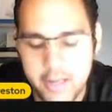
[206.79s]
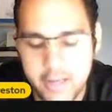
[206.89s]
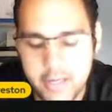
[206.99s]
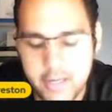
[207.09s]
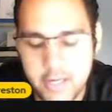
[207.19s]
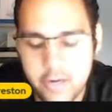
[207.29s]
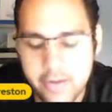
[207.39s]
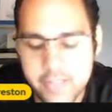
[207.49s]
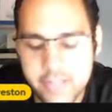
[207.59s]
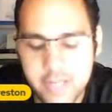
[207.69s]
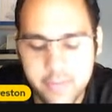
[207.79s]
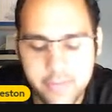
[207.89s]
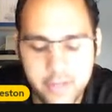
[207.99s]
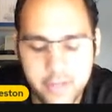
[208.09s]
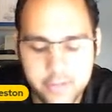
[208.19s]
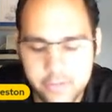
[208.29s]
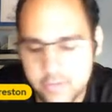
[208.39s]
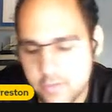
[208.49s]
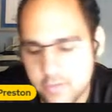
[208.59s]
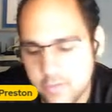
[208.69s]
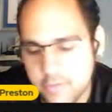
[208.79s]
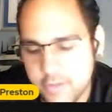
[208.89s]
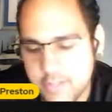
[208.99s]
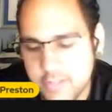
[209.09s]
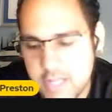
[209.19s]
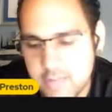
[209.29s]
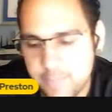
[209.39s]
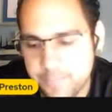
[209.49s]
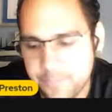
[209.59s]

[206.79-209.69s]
And in the grand scheme of things, for a team